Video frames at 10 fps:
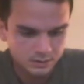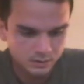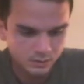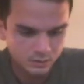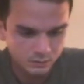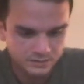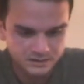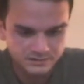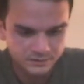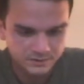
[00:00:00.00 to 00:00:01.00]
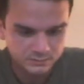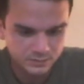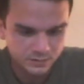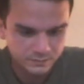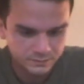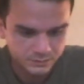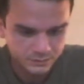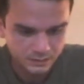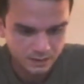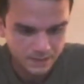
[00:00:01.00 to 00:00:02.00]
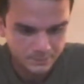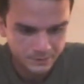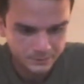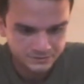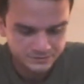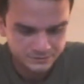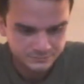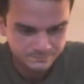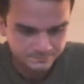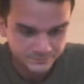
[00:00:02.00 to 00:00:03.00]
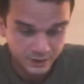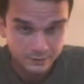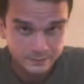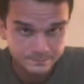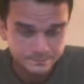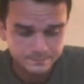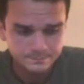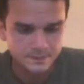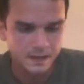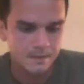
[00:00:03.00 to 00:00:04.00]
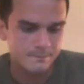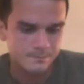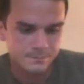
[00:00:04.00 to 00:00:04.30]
what's his face went over to the Galapagos. Darwin. Yeah.